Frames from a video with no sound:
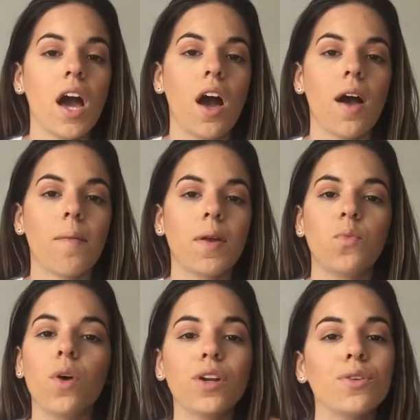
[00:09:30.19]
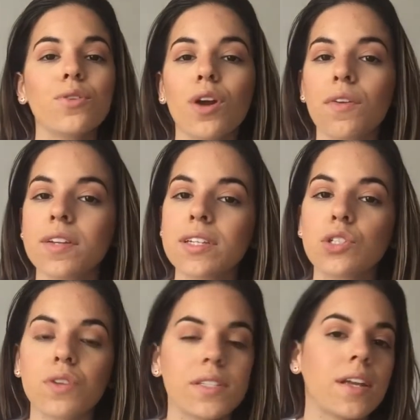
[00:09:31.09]
Um, and what are you currently
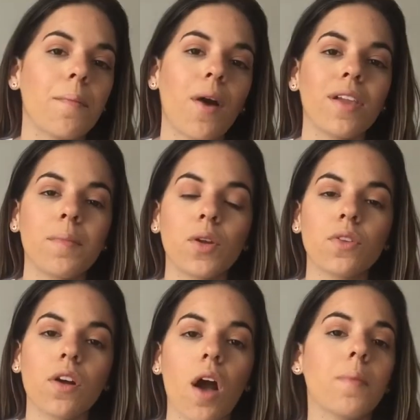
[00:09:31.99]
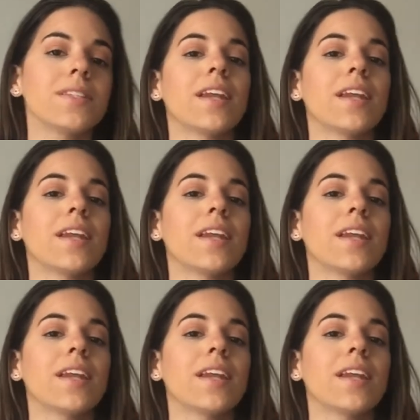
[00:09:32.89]
stressing about? Let me know in the comments.